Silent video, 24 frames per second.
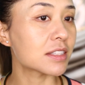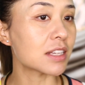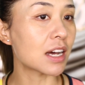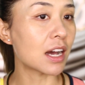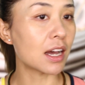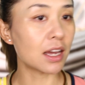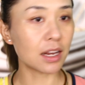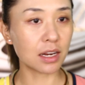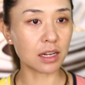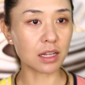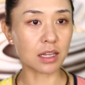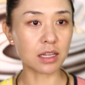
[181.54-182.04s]

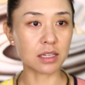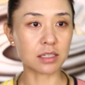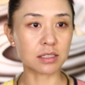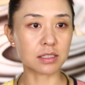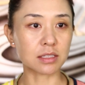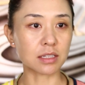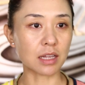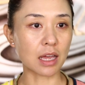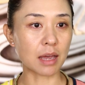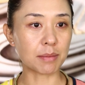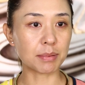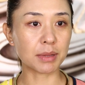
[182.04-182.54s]
side is
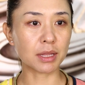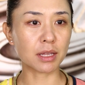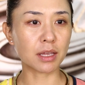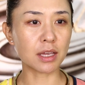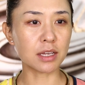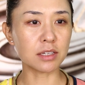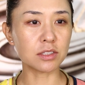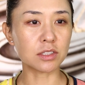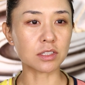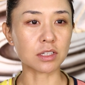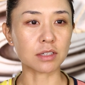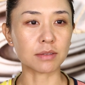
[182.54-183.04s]
the
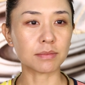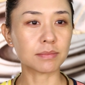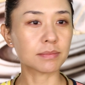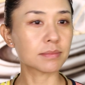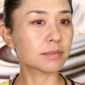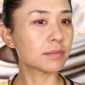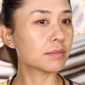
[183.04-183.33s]
application.